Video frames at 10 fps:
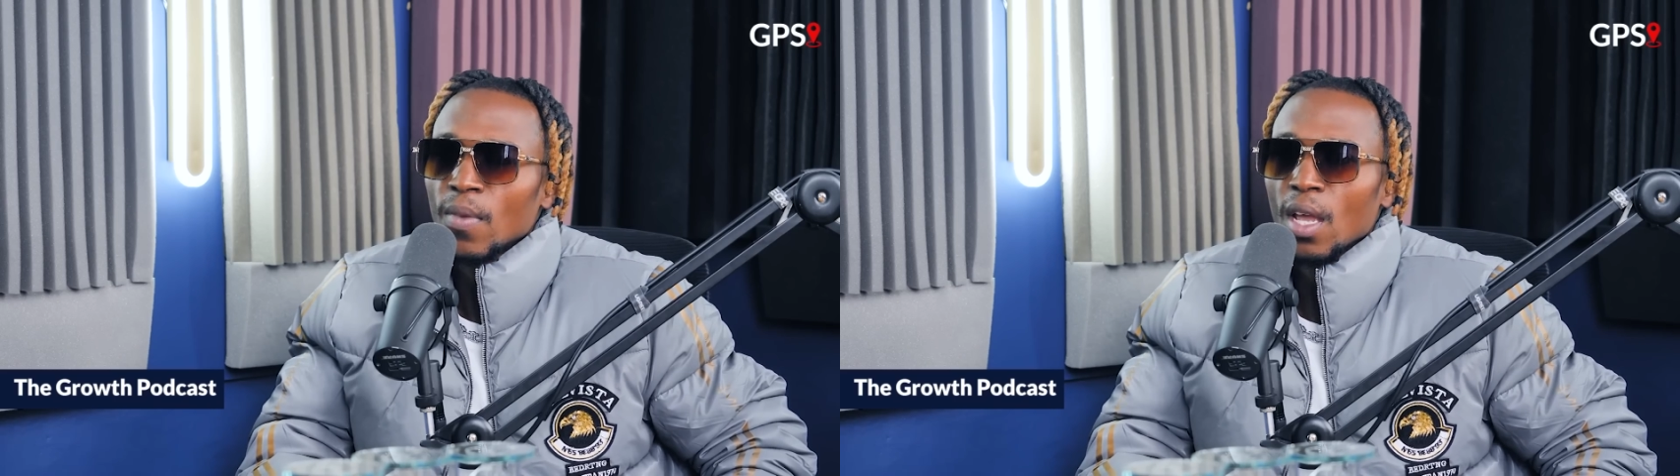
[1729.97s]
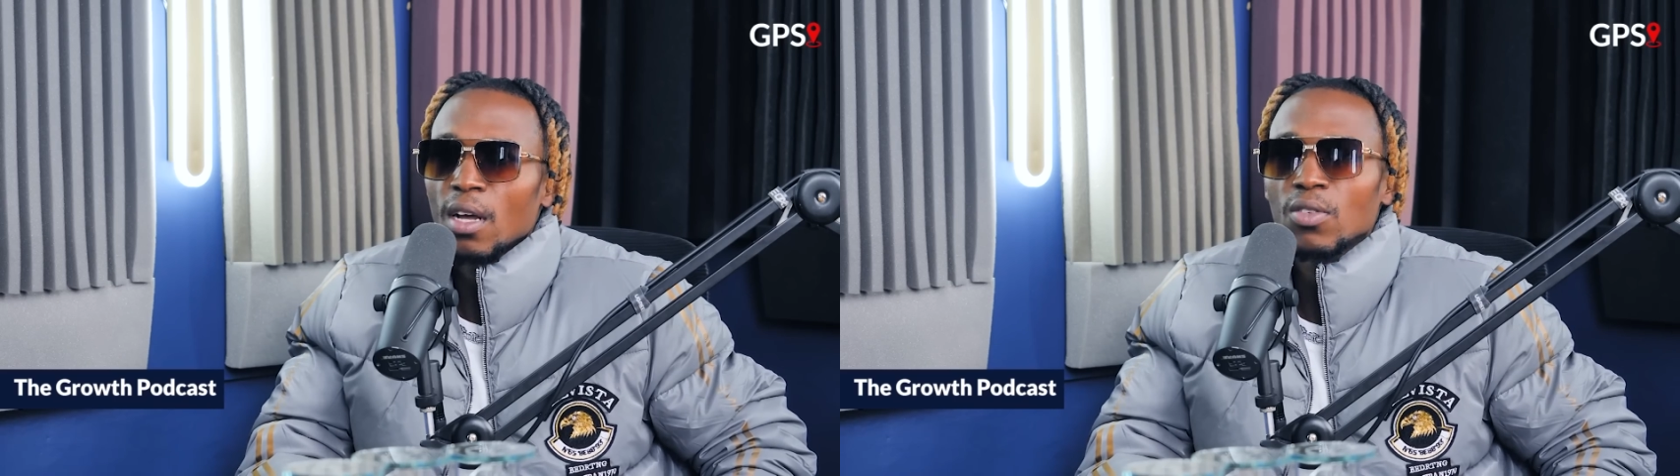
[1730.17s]

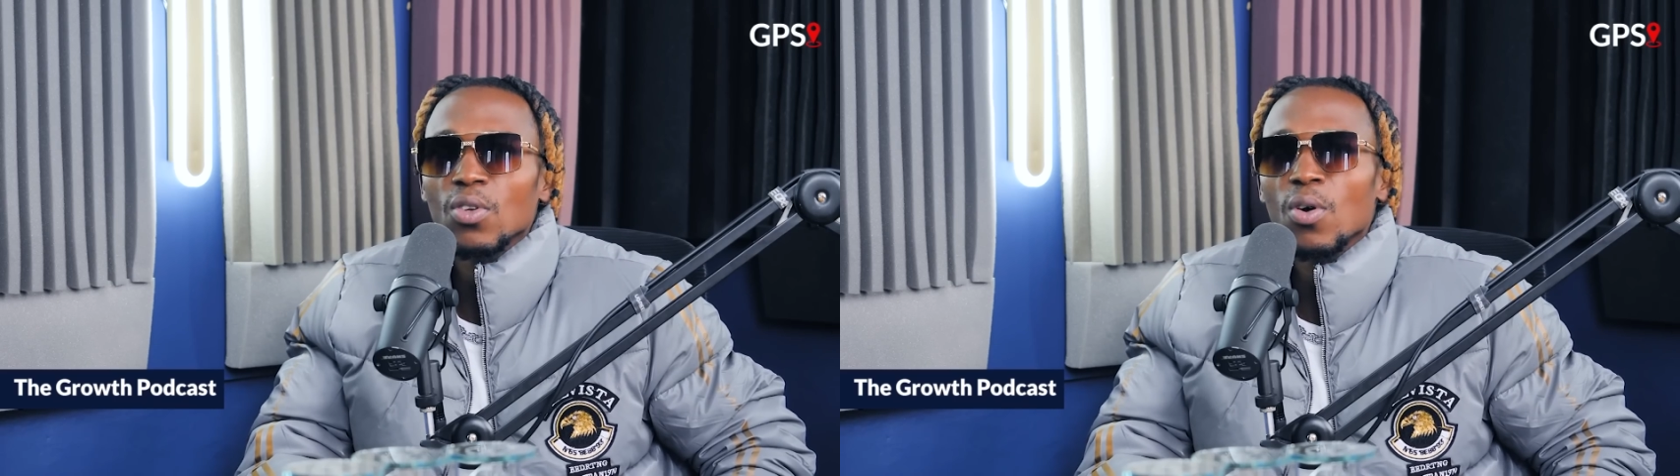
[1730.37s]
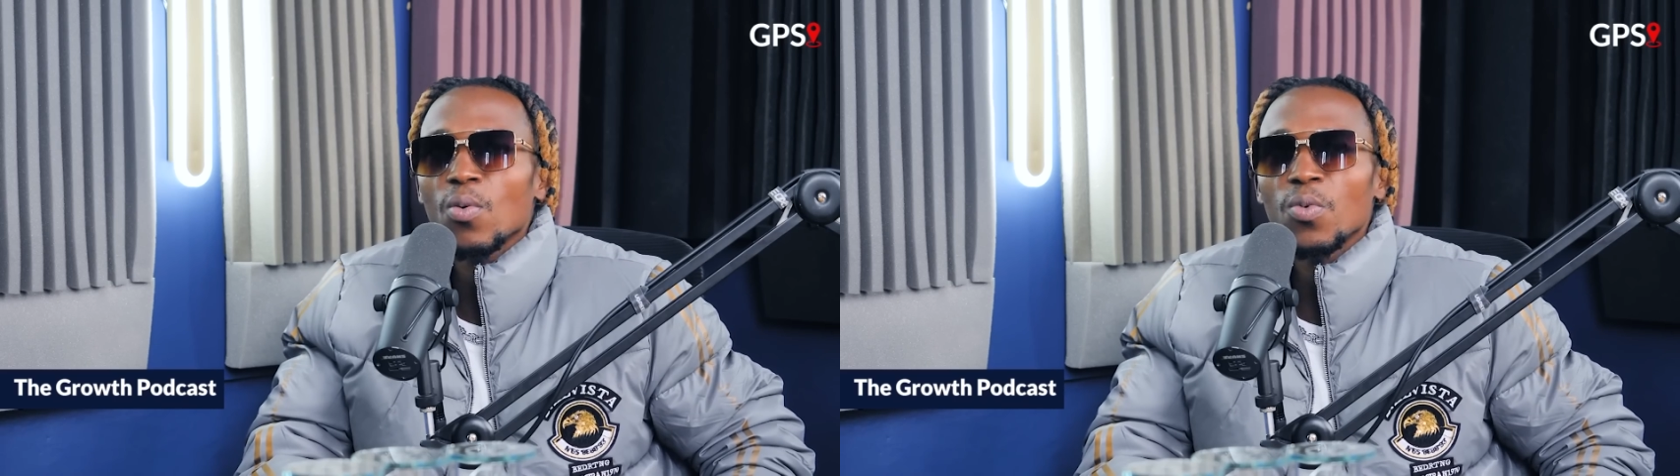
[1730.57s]
Yeah,
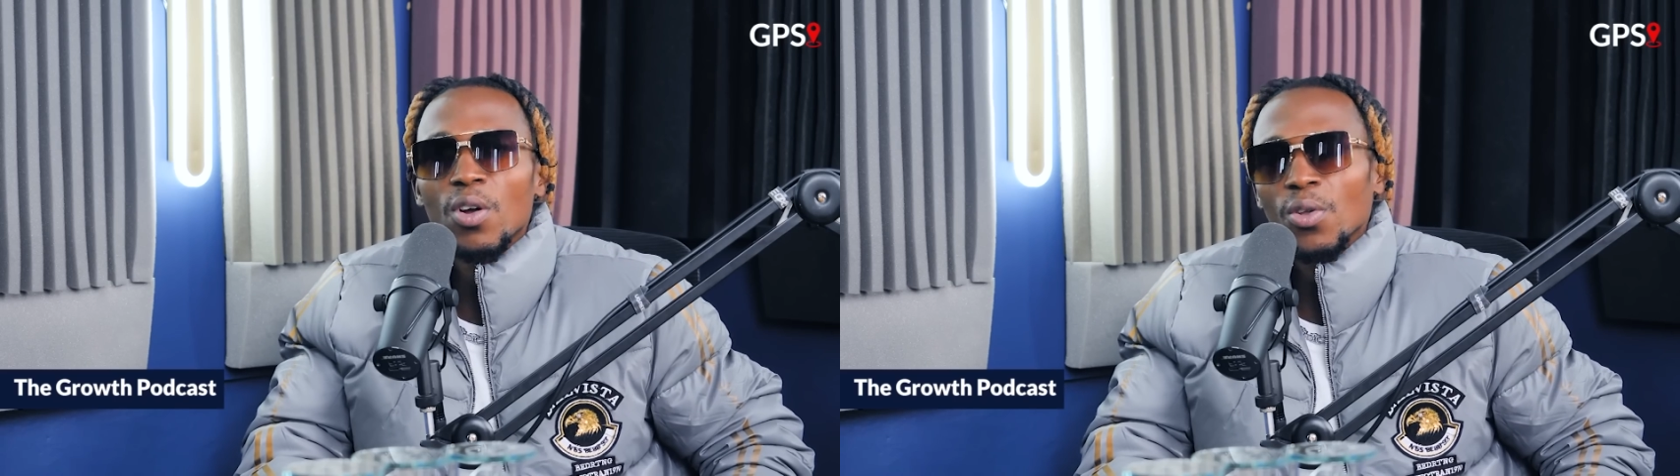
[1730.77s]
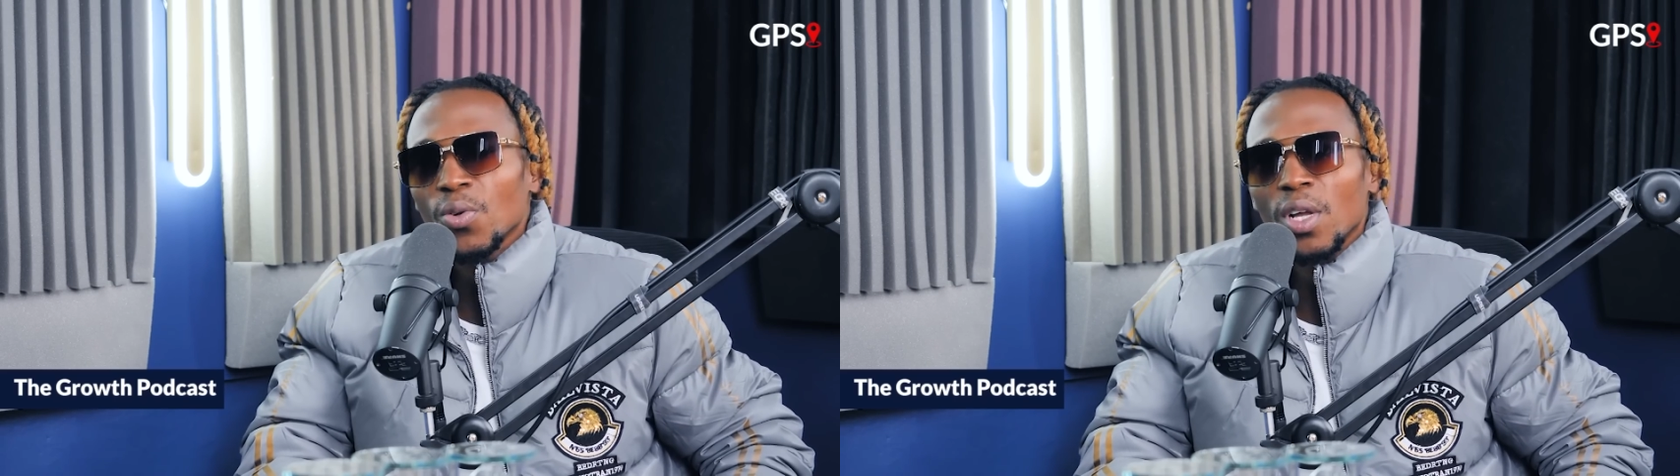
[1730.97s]
so we
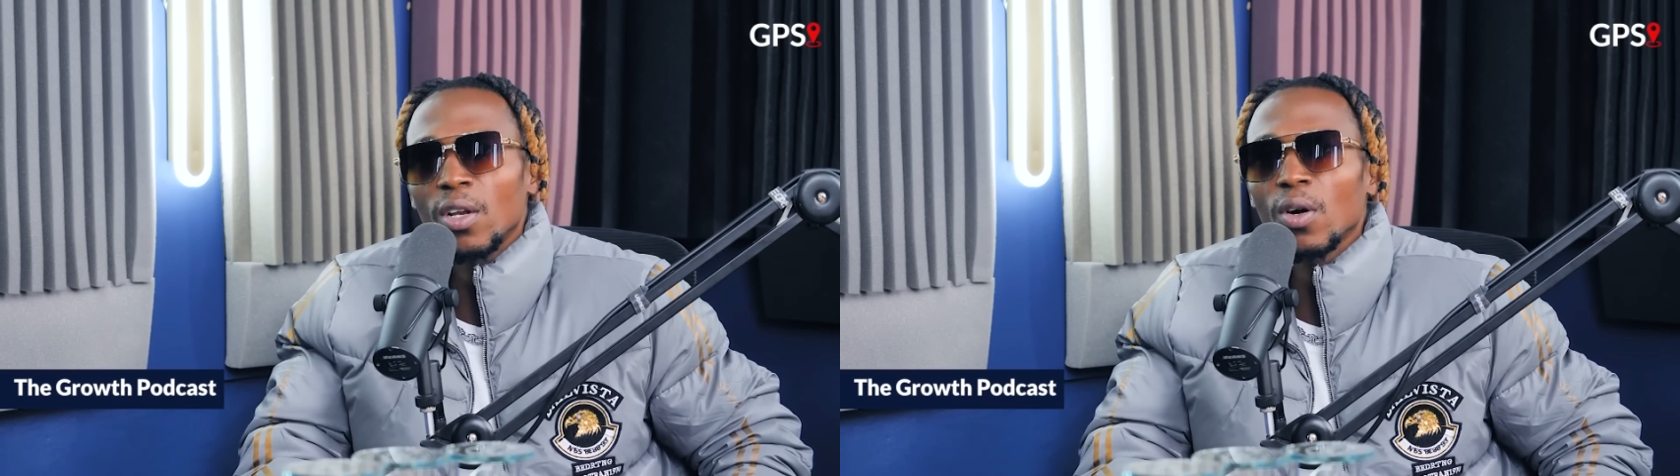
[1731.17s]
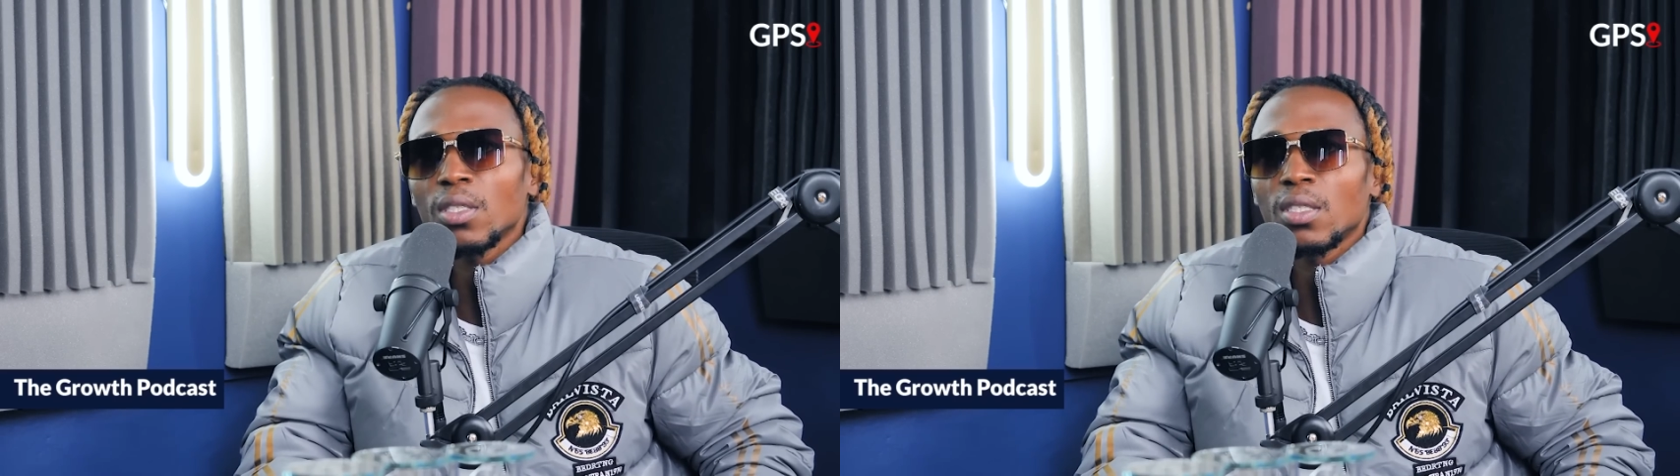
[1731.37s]
go through
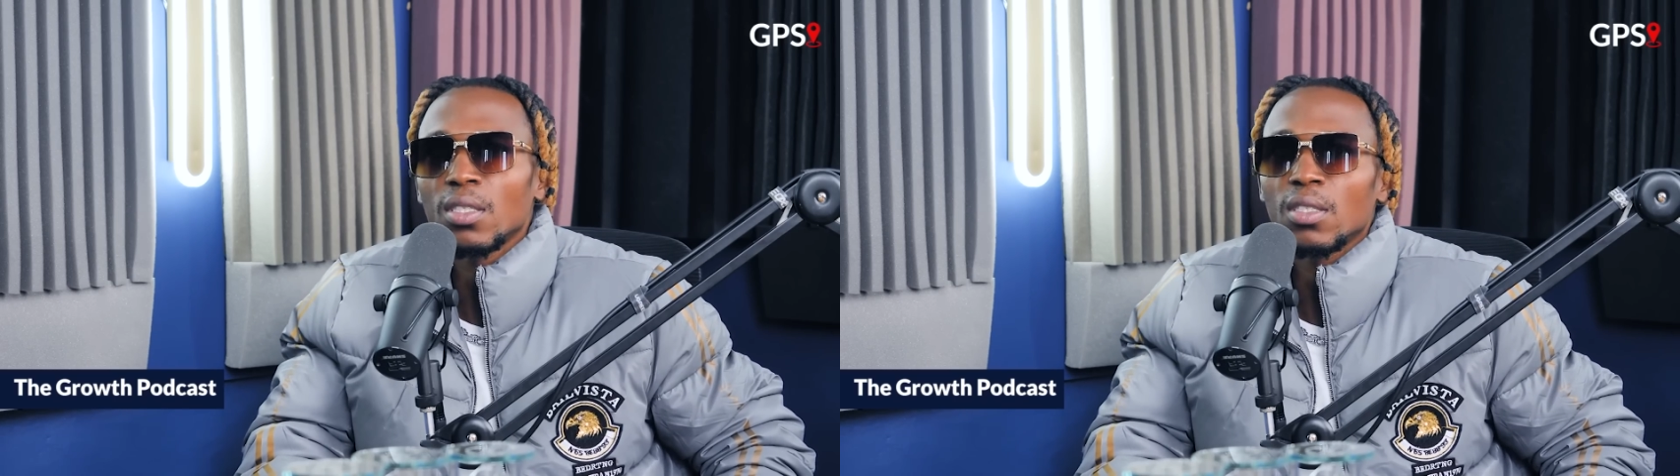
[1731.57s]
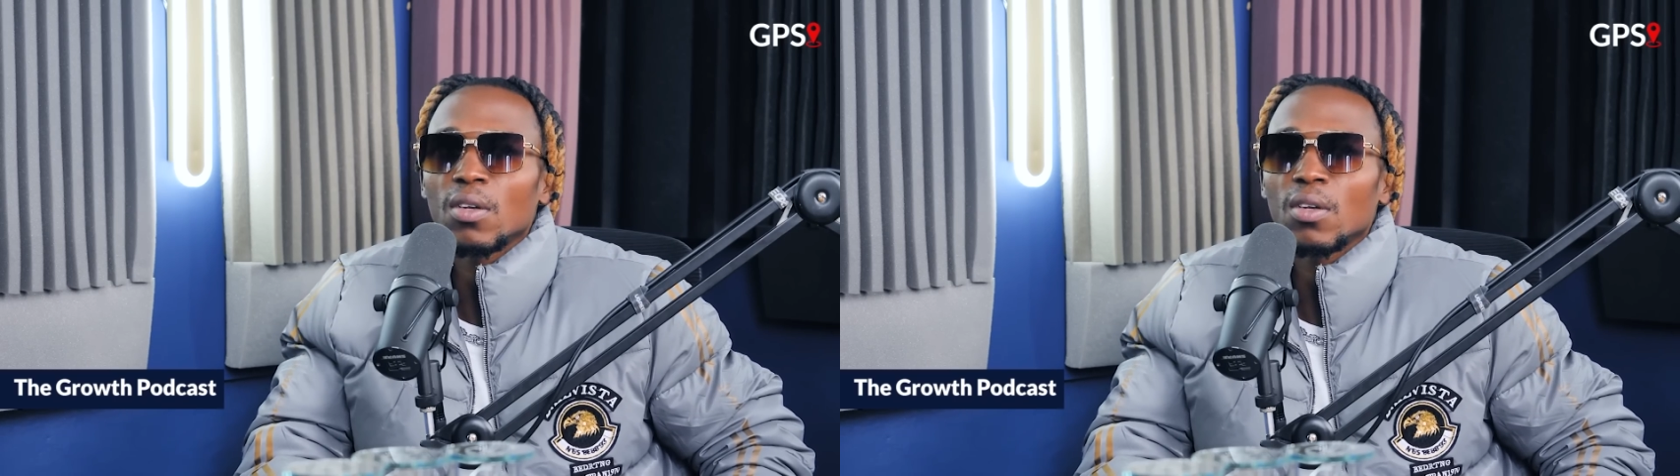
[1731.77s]
a lot,